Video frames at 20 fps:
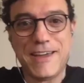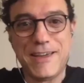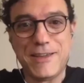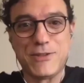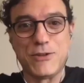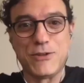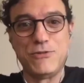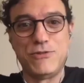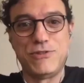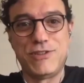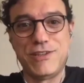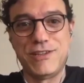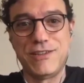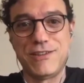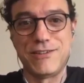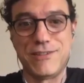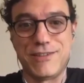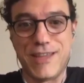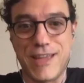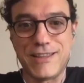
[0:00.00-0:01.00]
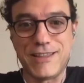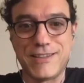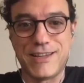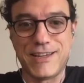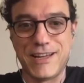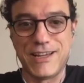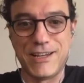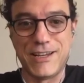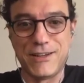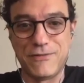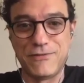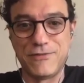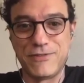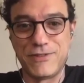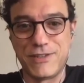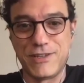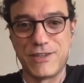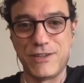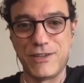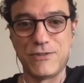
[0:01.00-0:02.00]
considered that kind of
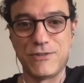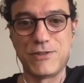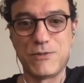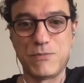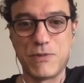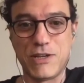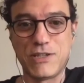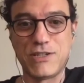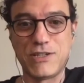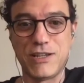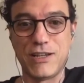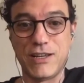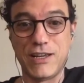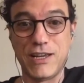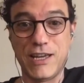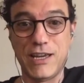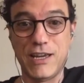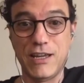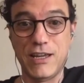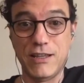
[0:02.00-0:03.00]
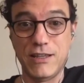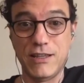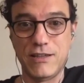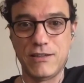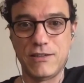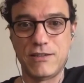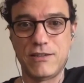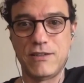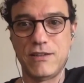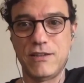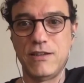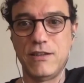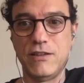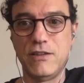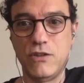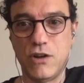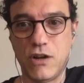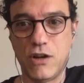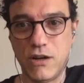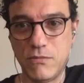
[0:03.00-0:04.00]
skill especially in this
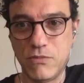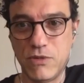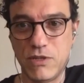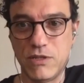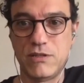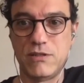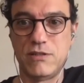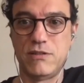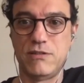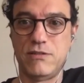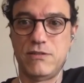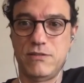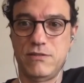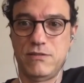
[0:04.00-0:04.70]
enormous